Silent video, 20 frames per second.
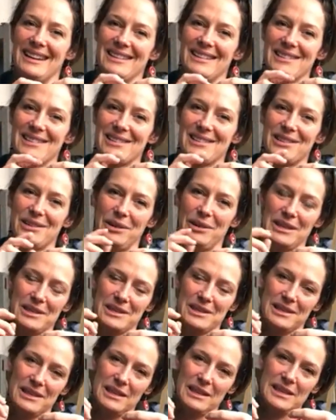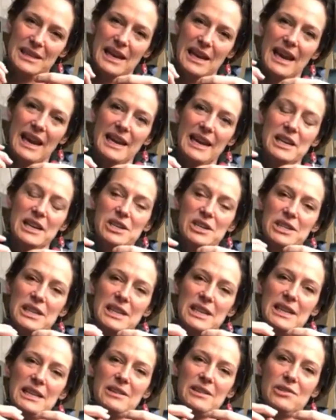So it's
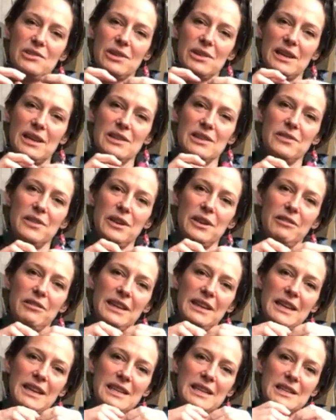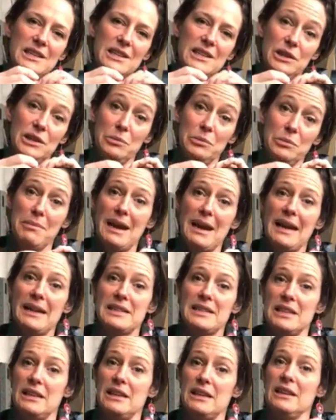energy transferring into
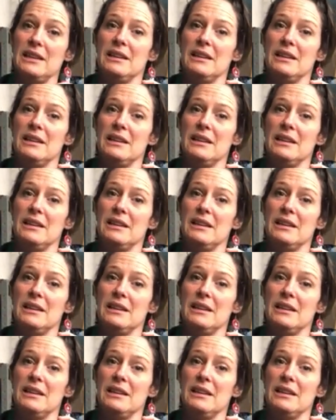matter.